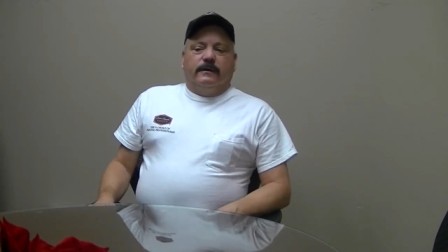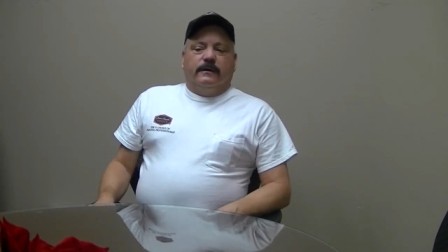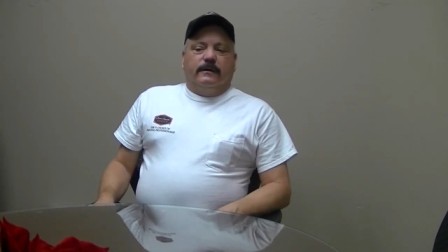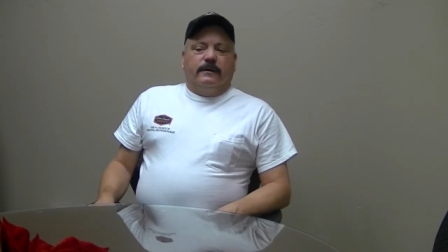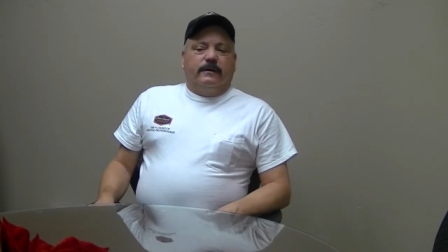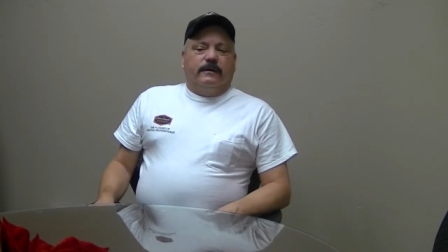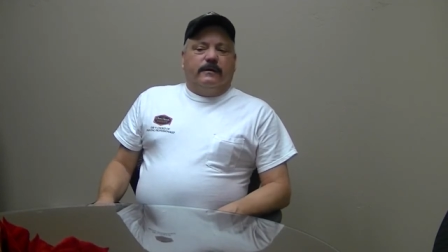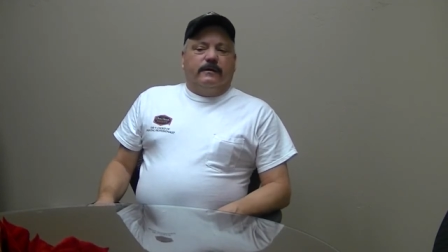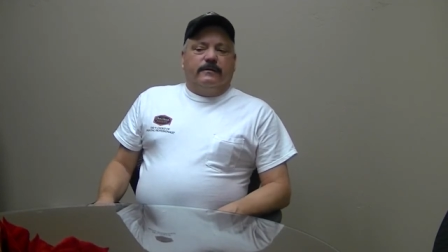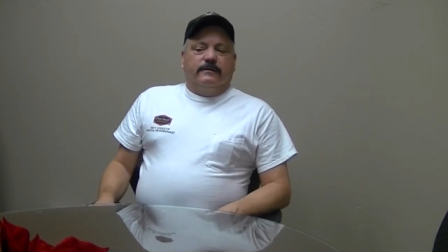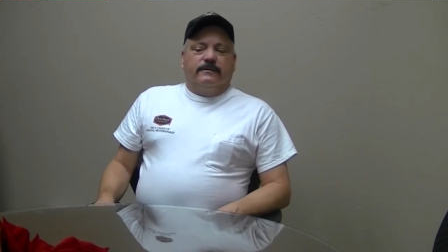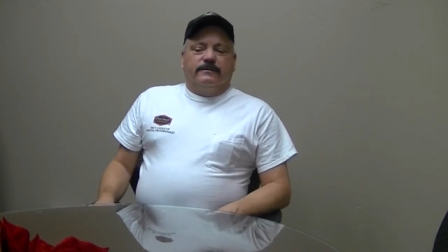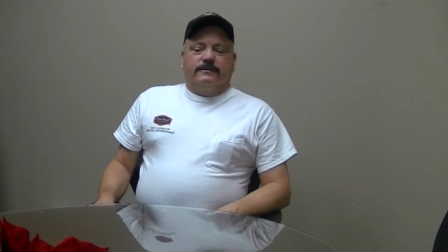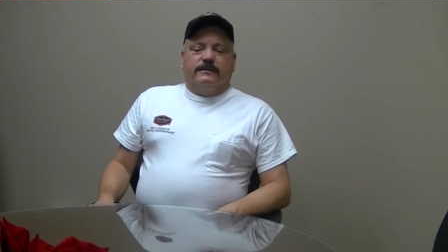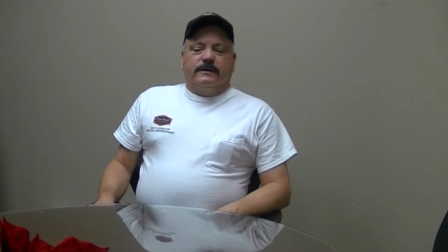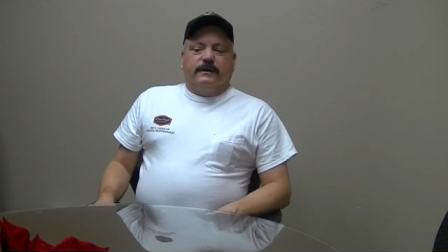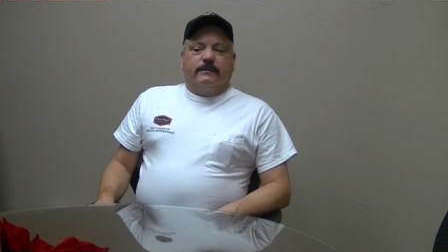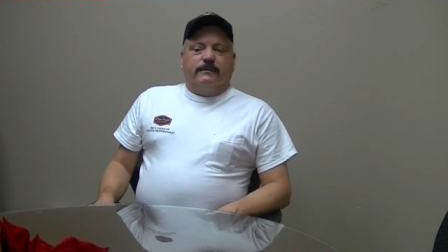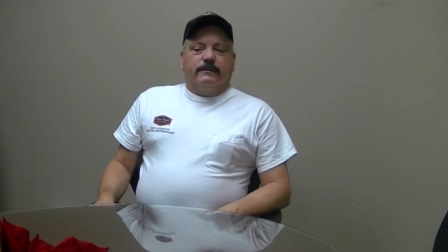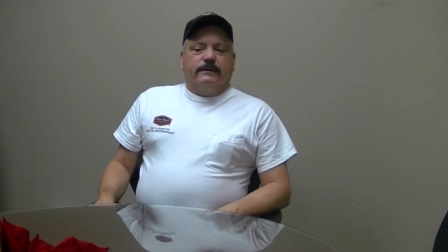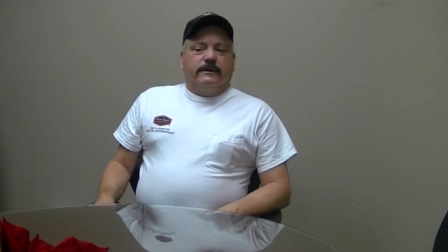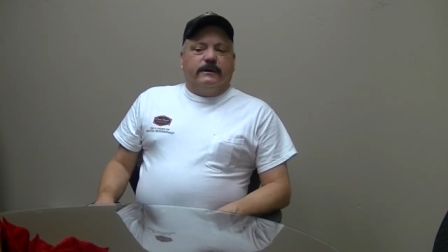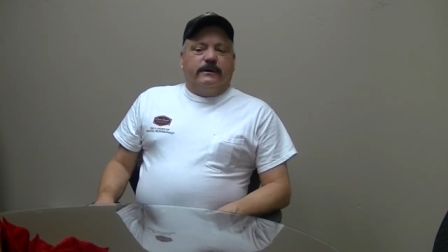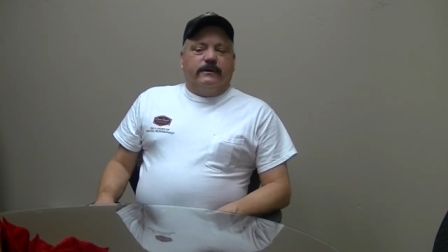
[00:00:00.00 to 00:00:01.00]
uh, the
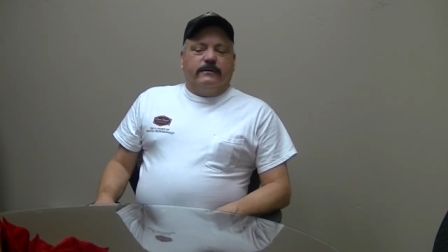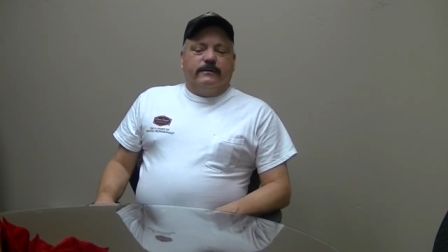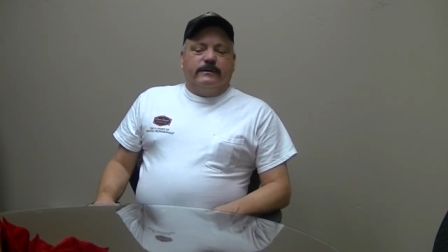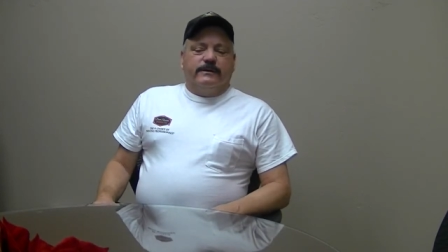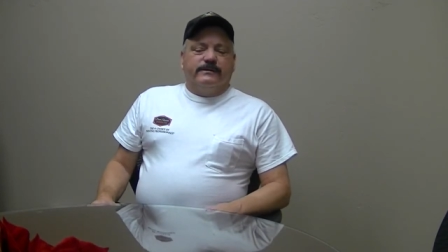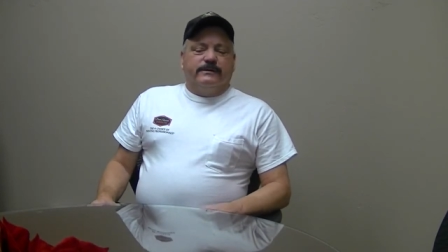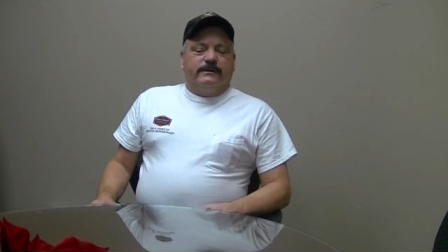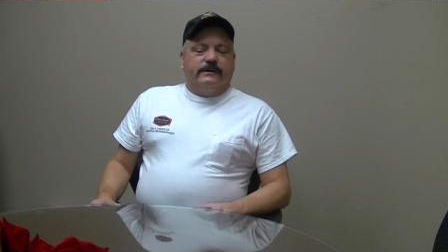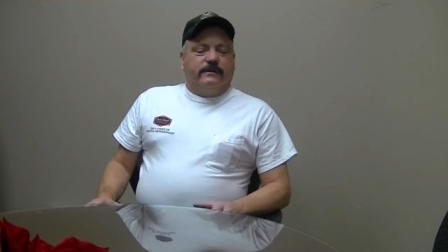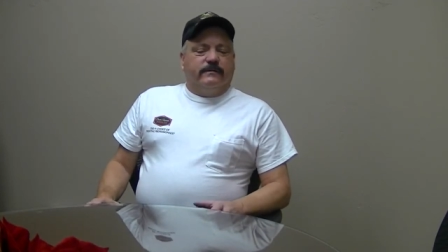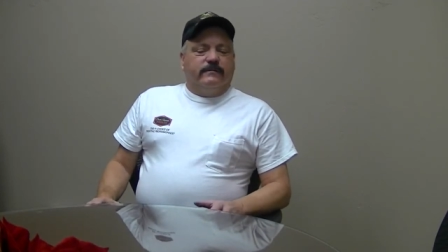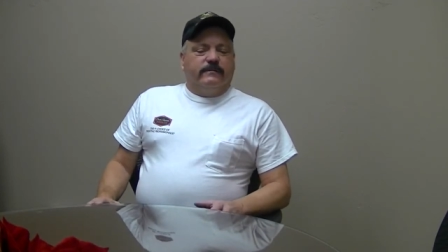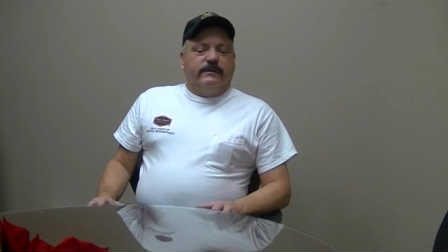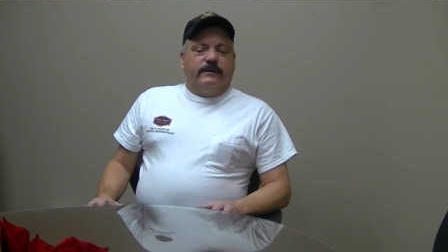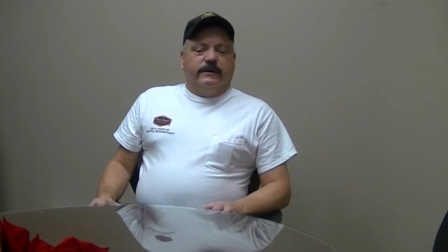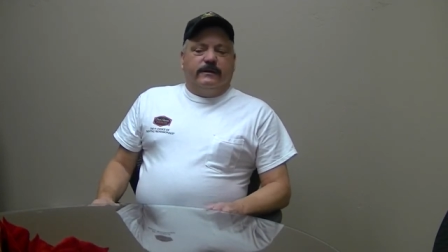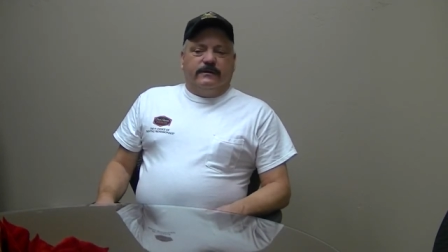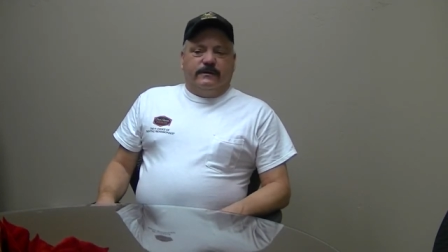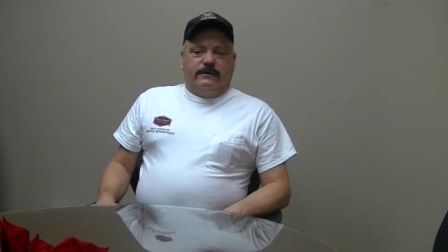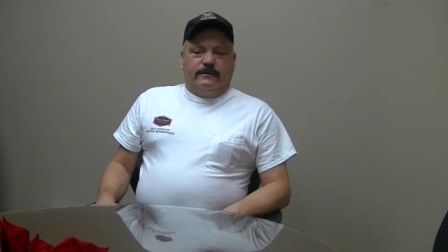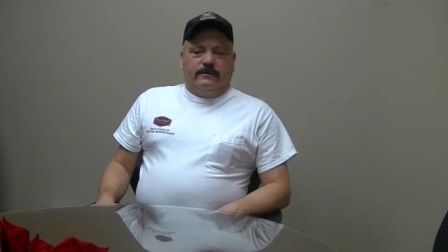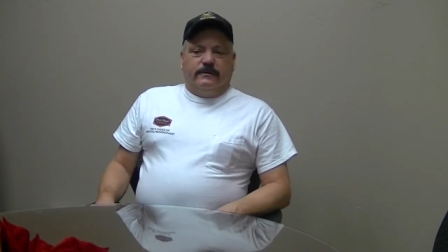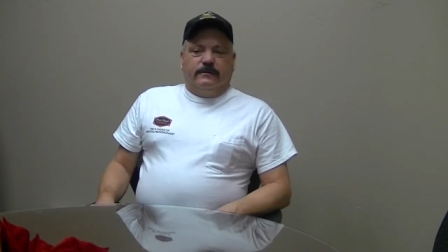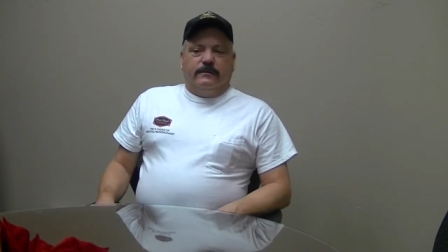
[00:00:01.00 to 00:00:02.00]
secretaries and everything
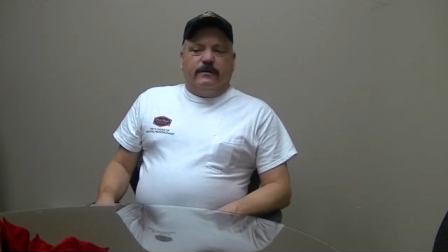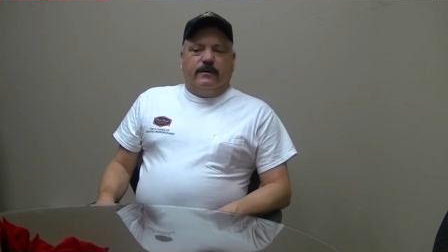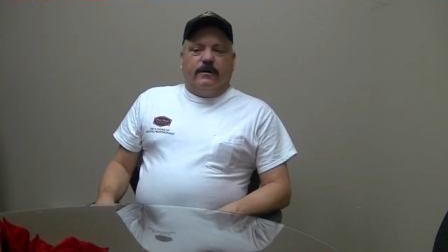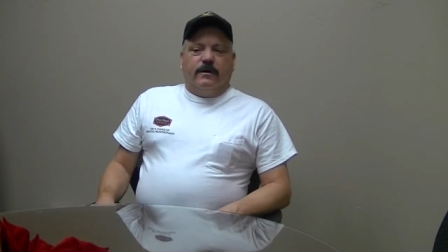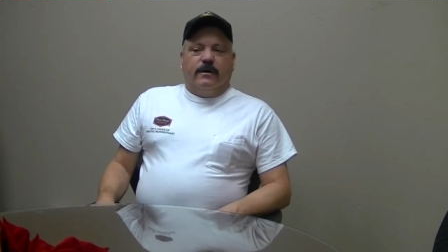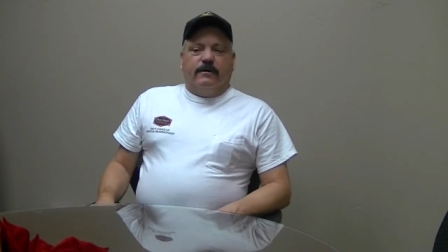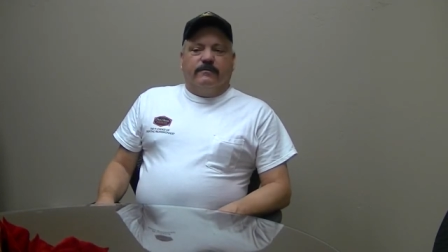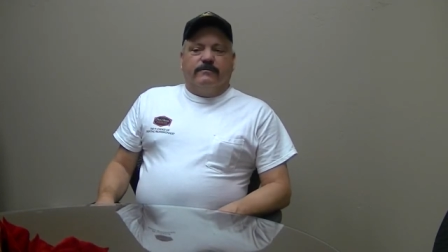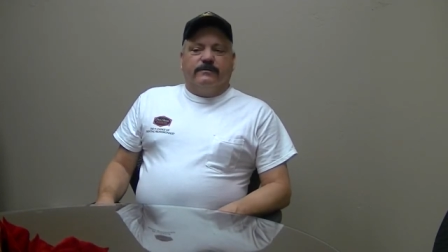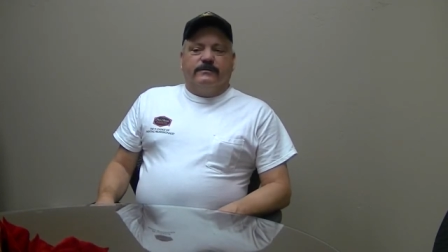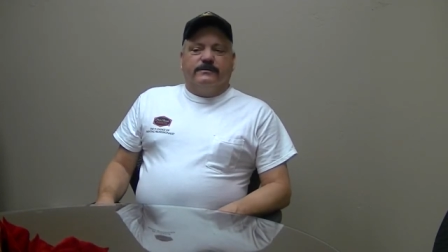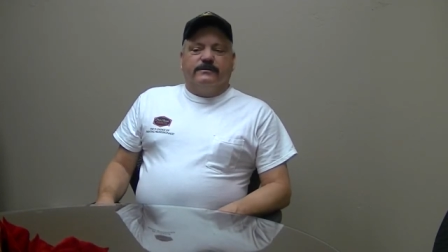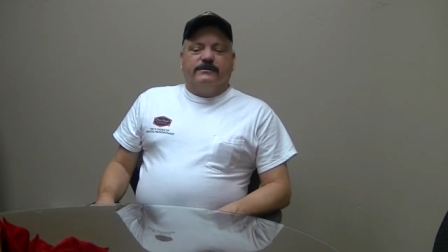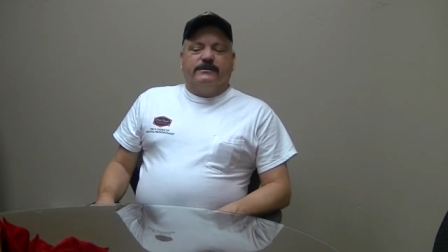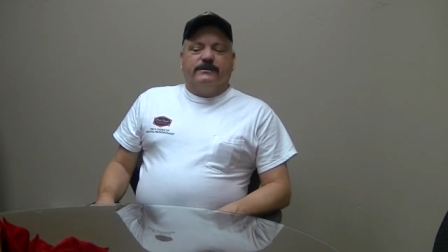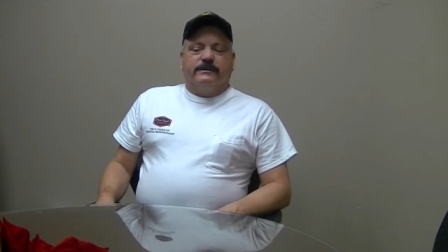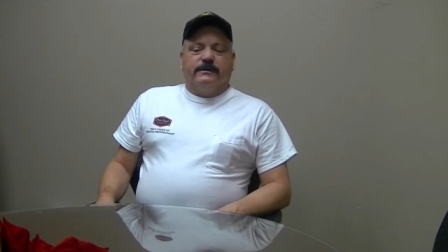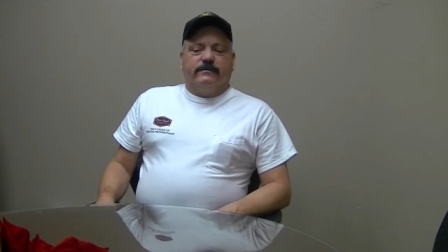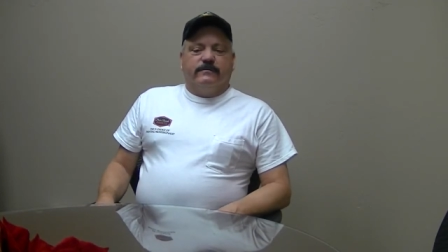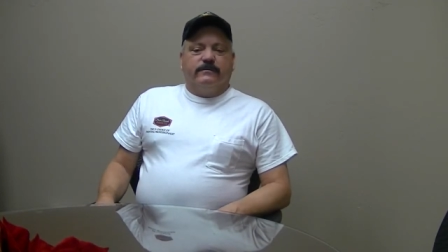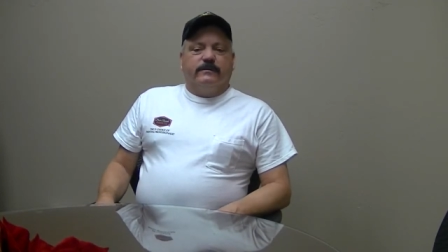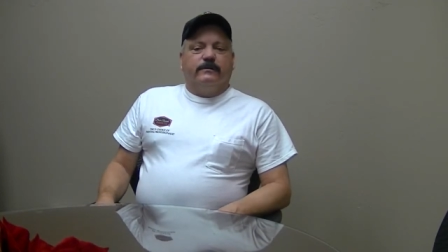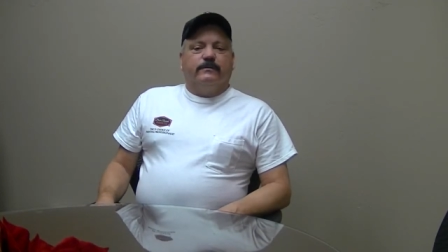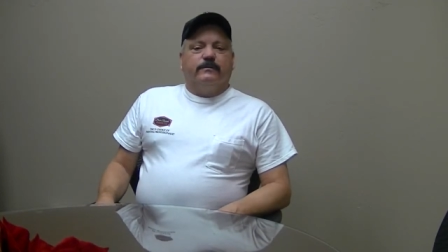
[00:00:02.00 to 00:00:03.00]
in the, the office and
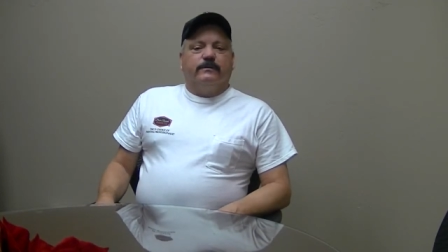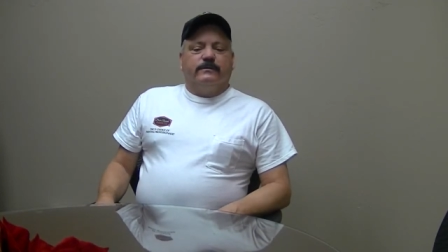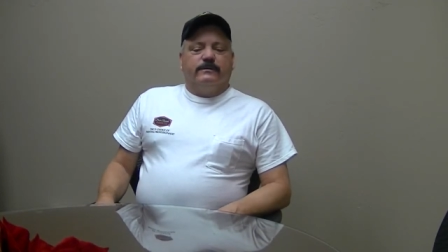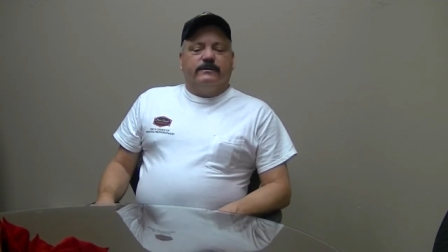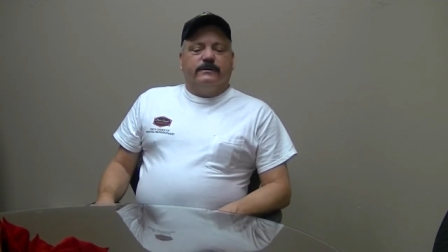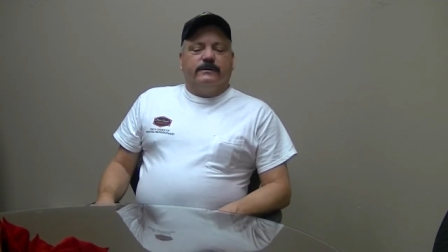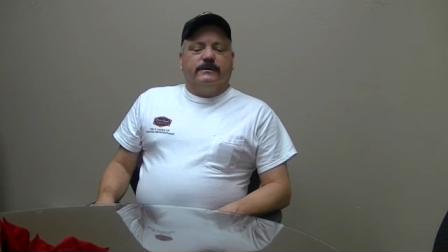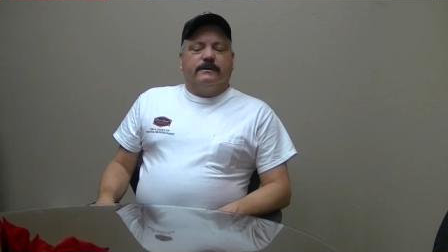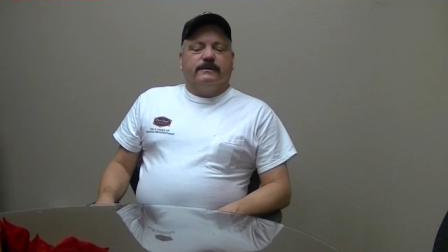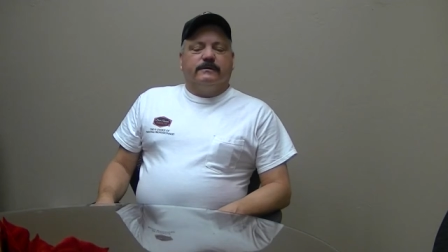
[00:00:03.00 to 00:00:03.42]
everything was